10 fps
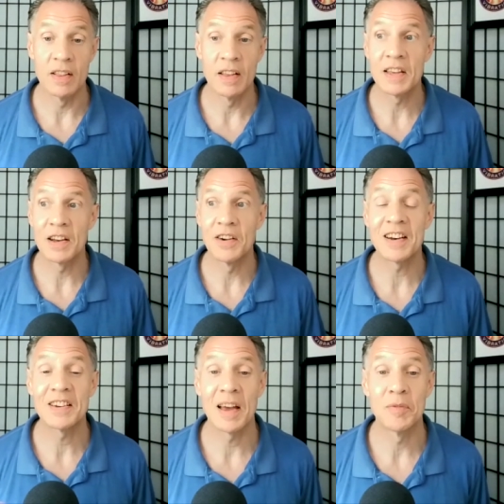Like a lot
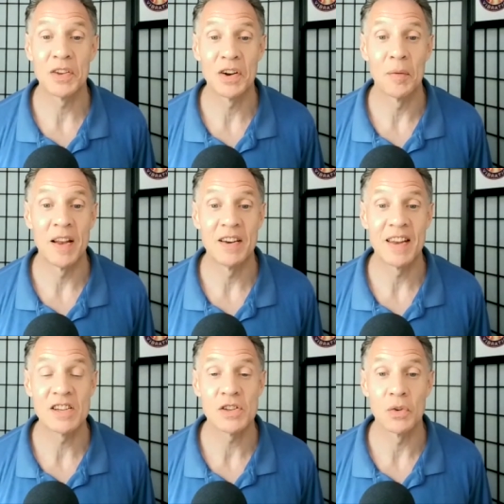of times in our
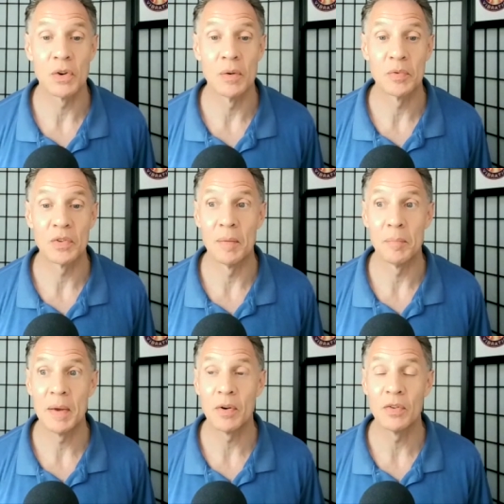meditation groups, right?
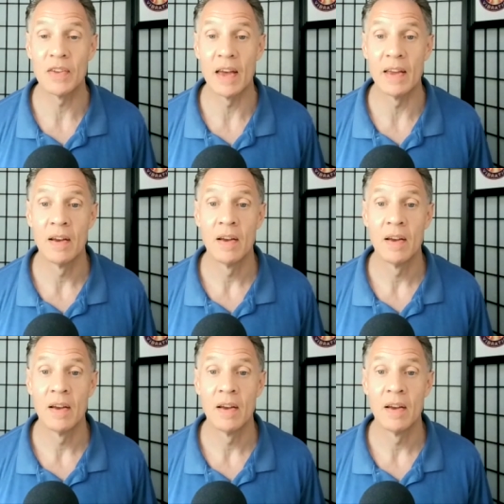People say,